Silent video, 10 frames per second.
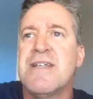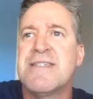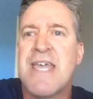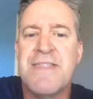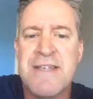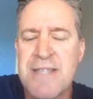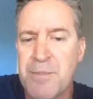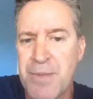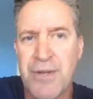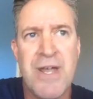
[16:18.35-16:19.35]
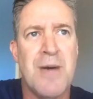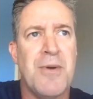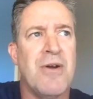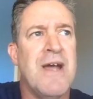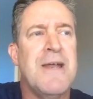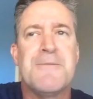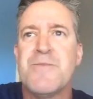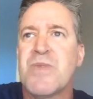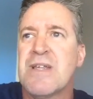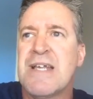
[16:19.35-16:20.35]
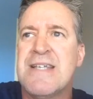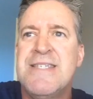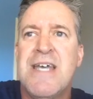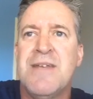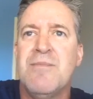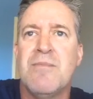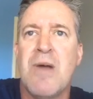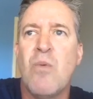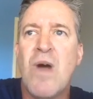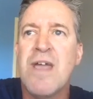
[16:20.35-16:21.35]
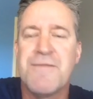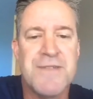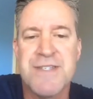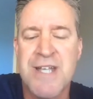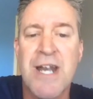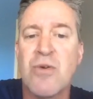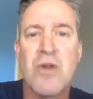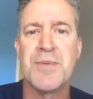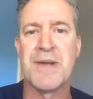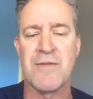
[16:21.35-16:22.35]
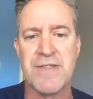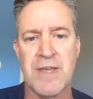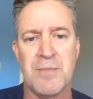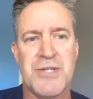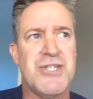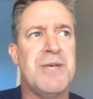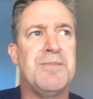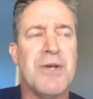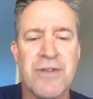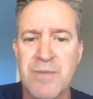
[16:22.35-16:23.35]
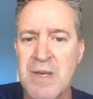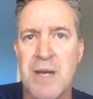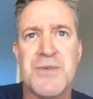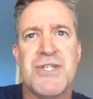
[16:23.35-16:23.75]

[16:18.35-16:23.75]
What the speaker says: Say things that build up, all right? Like I said, my wife does not agree with me on everything, but she builds me up.